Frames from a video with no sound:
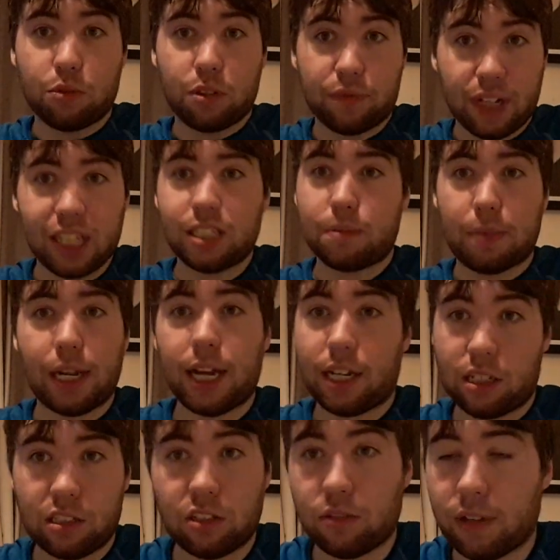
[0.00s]
defence
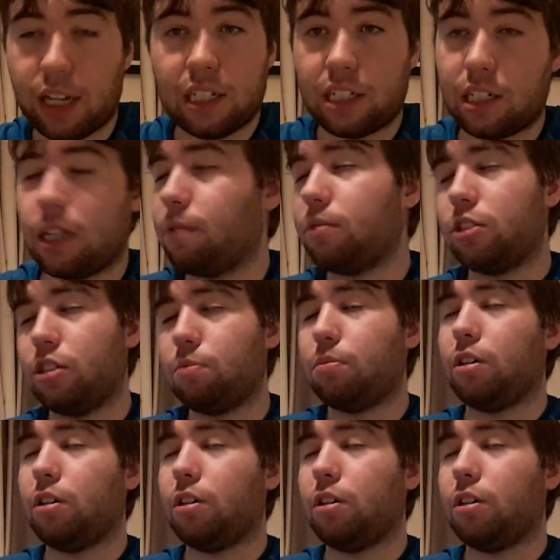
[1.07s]
pact or anything that.